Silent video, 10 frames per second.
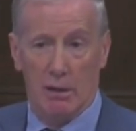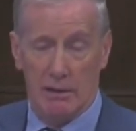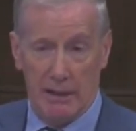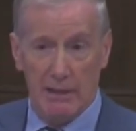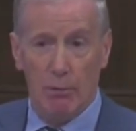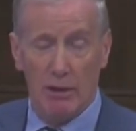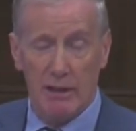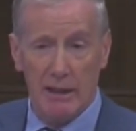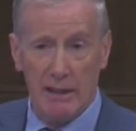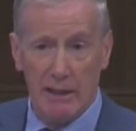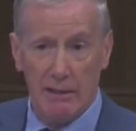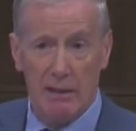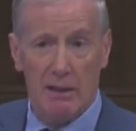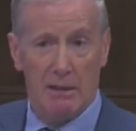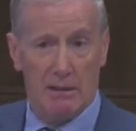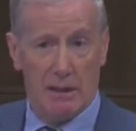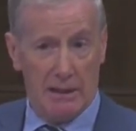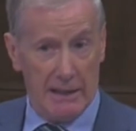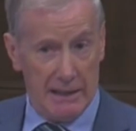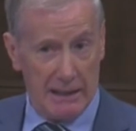did what they did
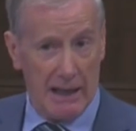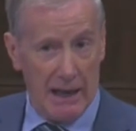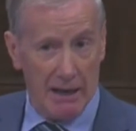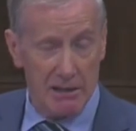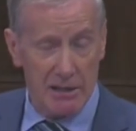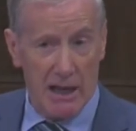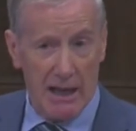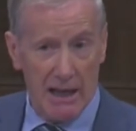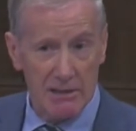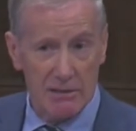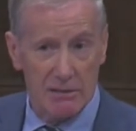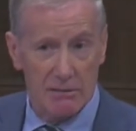they declare, as I asked,